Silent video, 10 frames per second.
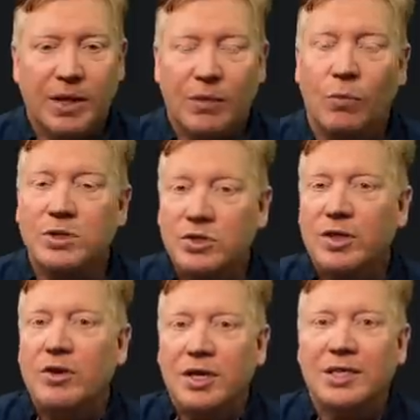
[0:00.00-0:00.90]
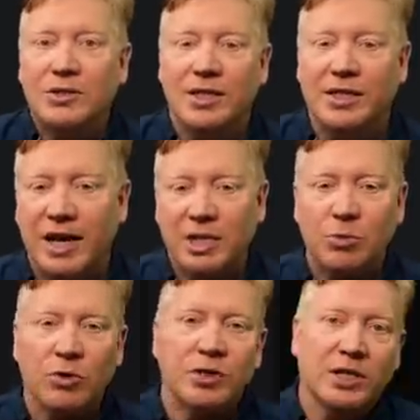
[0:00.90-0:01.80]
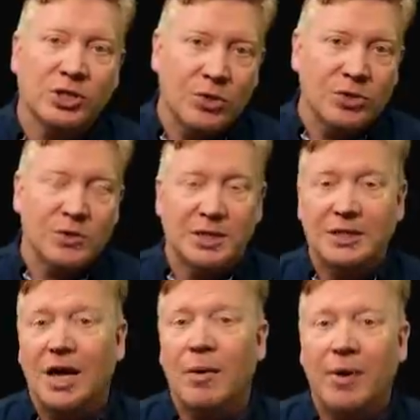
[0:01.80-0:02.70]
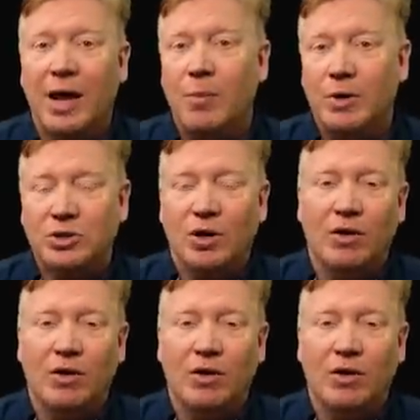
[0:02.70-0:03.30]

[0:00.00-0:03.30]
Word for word: Once you're there, you get to the dashboard. It shows you at the top how much